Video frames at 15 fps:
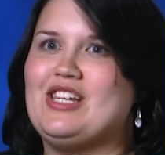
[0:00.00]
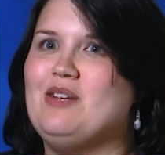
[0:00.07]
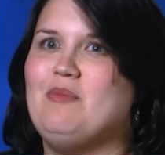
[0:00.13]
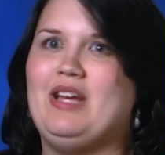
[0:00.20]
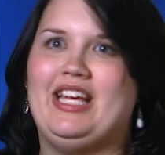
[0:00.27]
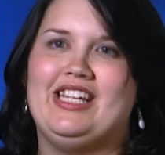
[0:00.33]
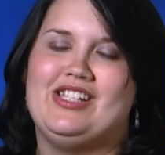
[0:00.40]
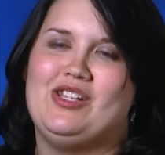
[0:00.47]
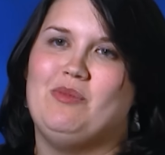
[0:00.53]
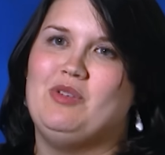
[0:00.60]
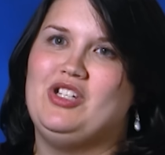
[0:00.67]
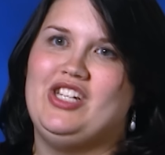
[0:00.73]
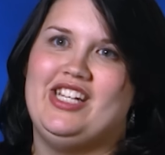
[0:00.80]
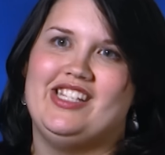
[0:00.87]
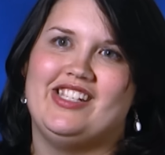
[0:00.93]
gonna make it so
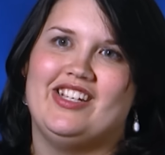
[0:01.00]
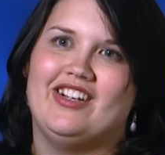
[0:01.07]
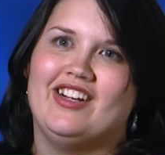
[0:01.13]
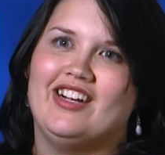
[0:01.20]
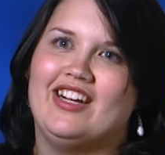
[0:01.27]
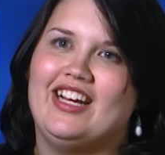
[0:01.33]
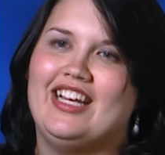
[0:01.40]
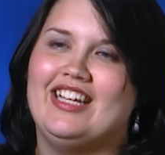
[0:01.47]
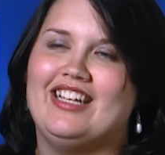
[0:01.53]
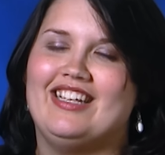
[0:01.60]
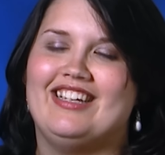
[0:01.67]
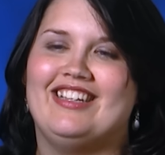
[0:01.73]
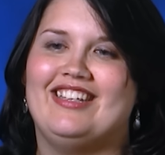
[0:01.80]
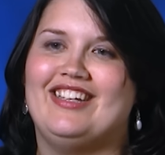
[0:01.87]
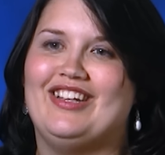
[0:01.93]
much easier, and
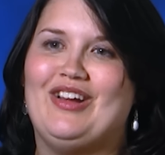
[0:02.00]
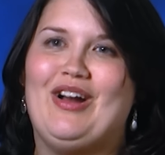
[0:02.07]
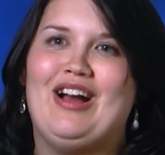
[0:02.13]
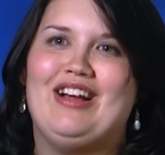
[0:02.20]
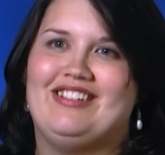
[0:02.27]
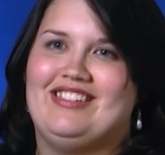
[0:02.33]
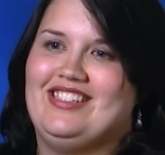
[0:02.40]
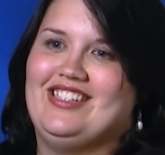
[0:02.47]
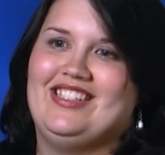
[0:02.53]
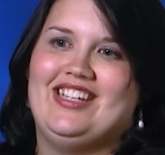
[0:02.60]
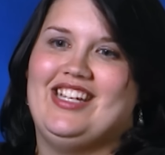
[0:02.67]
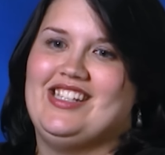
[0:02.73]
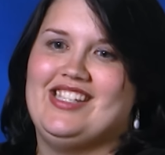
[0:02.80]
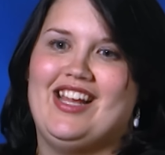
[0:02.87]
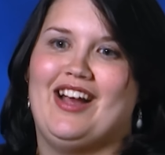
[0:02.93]
you know,
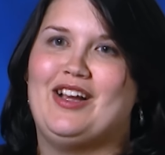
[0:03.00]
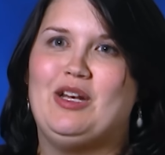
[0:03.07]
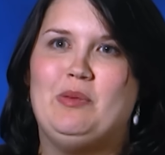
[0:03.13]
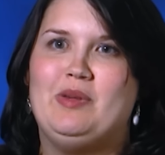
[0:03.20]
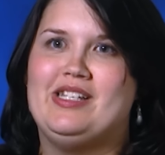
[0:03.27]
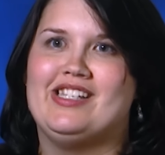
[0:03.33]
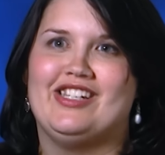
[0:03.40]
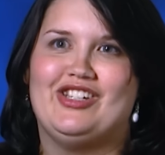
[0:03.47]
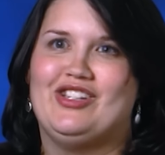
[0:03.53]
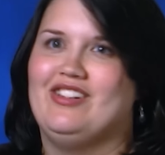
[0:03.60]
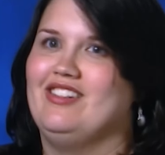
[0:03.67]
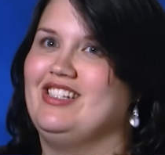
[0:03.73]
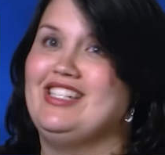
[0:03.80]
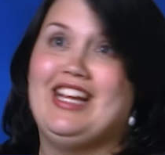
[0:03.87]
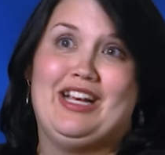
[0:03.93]
it's not gonna
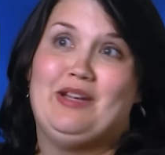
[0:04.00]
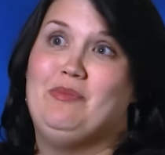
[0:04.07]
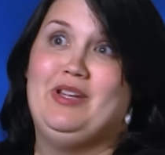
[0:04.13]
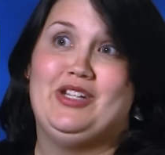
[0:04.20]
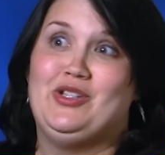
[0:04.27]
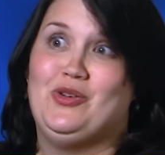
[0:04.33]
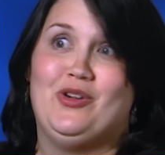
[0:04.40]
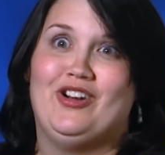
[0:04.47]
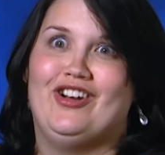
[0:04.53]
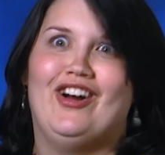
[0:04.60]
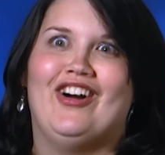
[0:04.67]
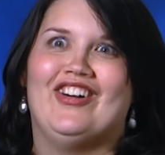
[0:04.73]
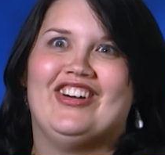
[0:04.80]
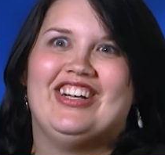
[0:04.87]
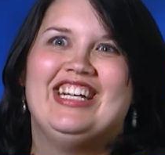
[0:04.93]
be a chore at
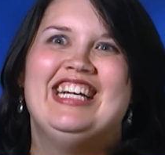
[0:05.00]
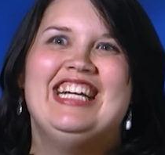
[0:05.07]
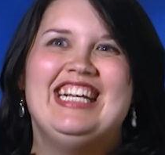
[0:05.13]
all.